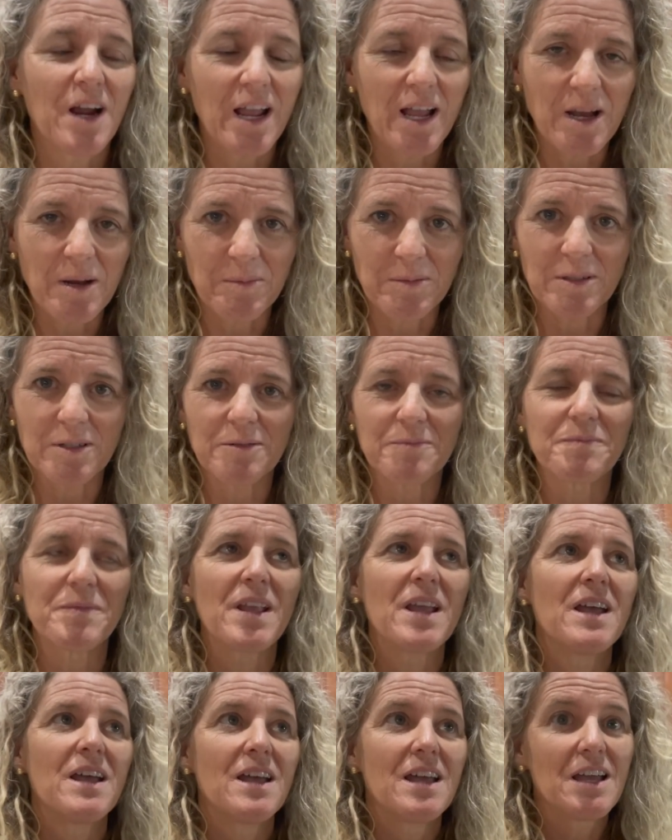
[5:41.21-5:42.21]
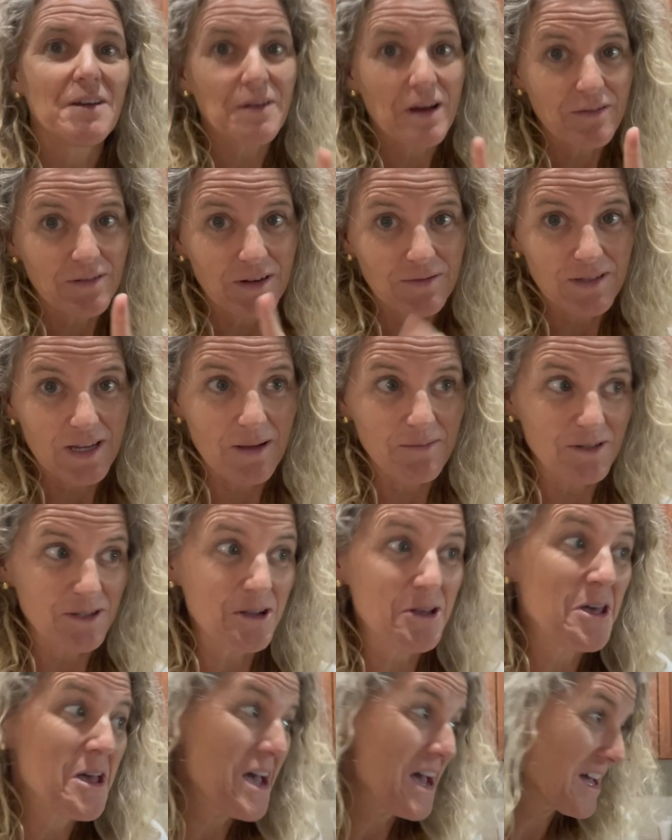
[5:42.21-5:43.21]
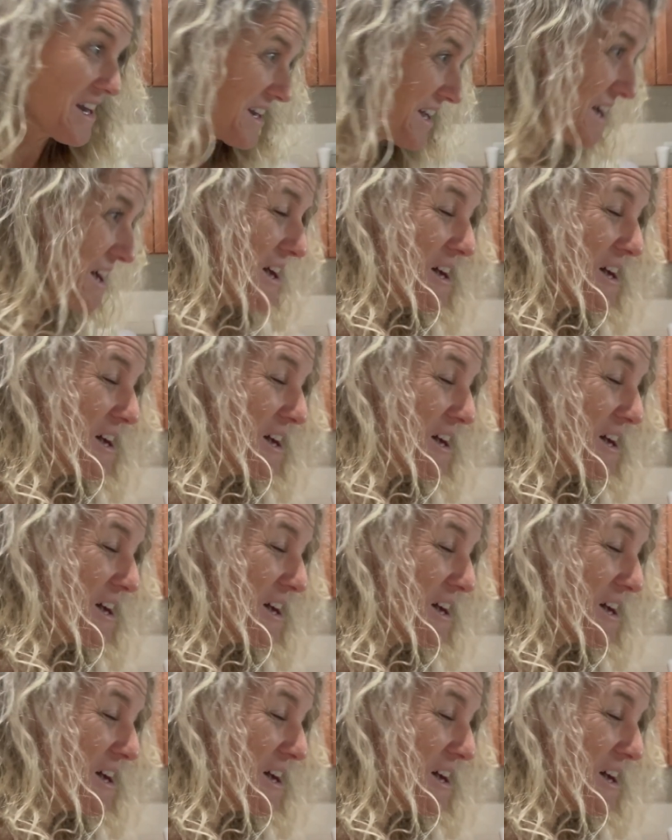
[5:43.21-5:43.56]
I upload, if I have enough time to do that.